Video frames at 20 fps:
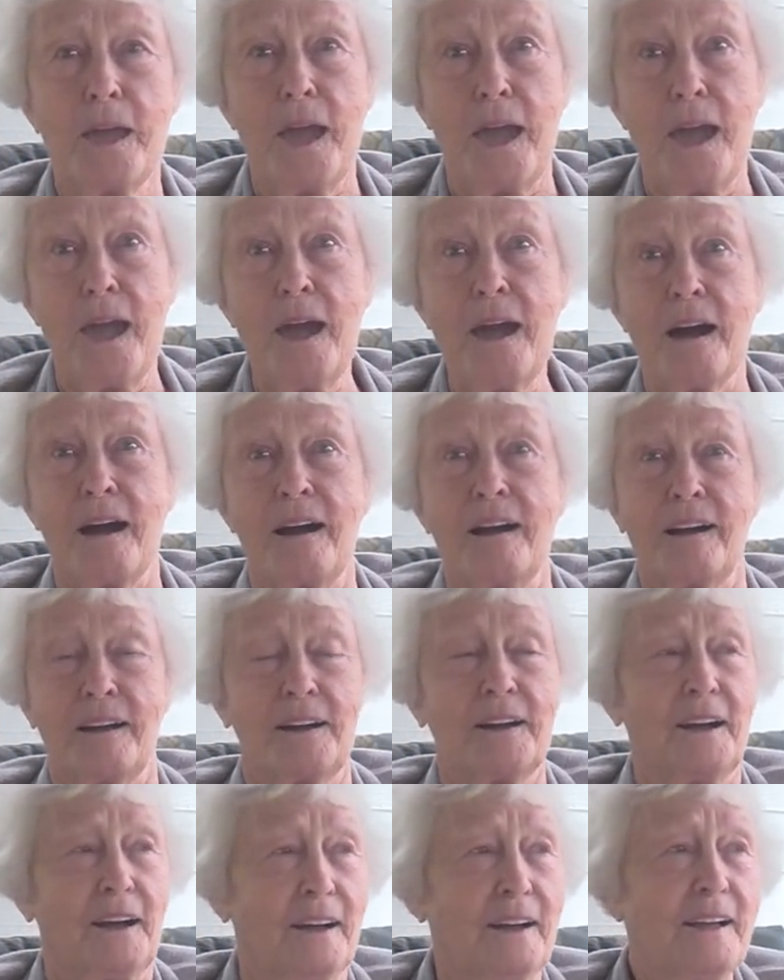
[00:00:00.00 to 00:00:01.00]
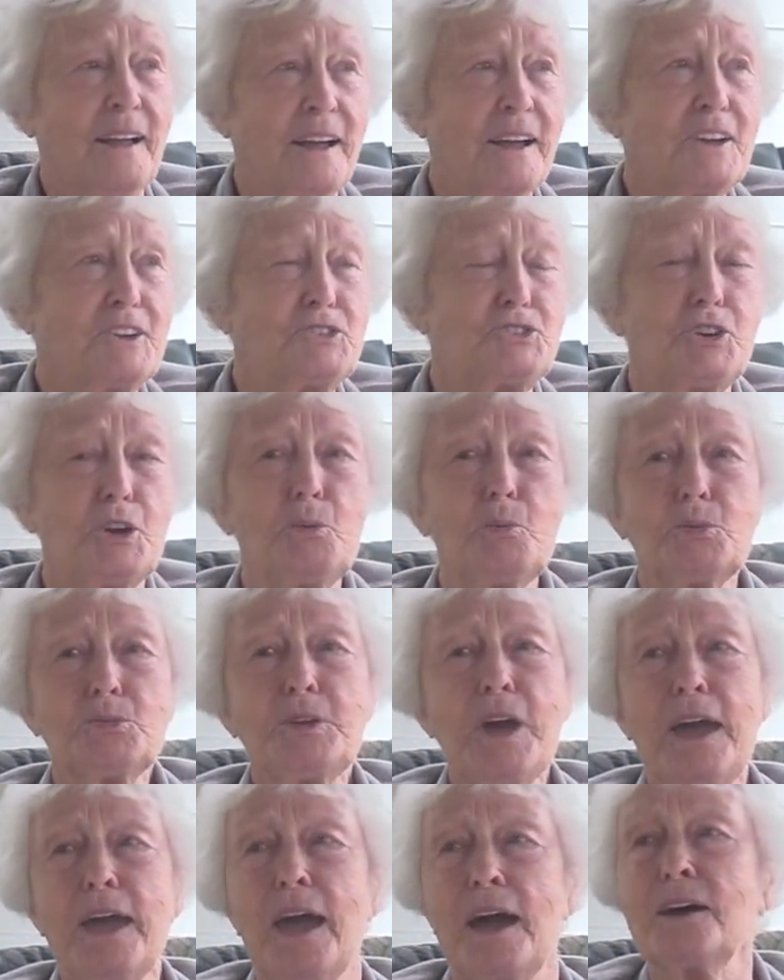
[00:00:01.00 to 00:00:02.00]
Yeah, she was
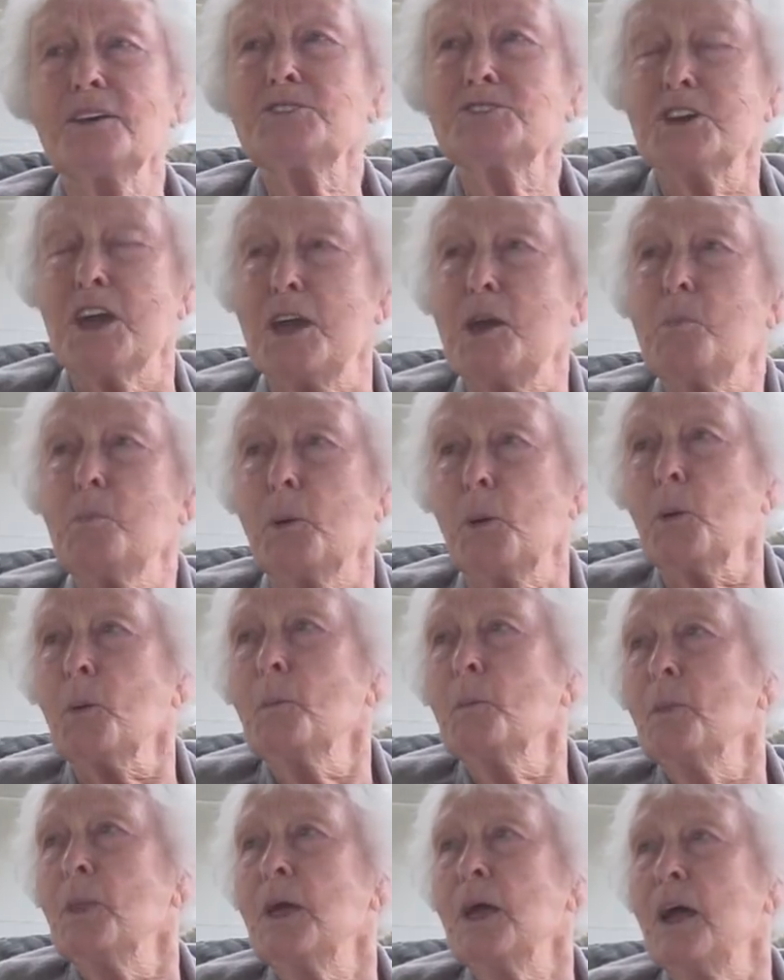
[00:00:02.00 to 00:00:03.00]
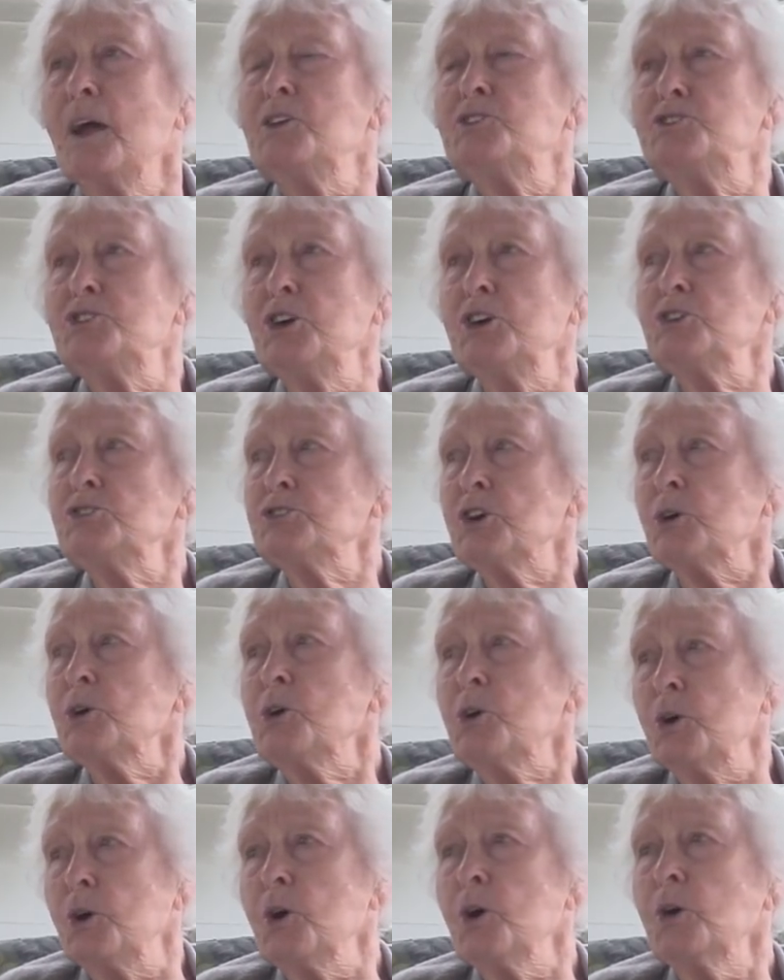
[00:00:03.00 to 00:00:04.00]
a housekeeper. And she was a
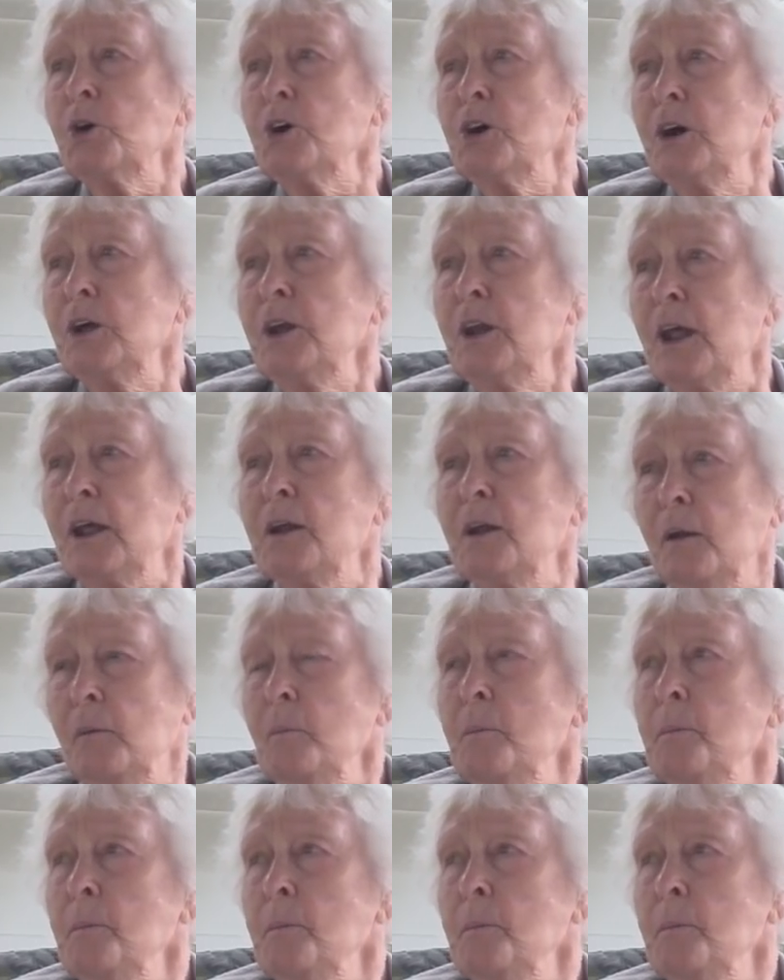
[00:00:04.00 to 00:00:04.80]
cooking and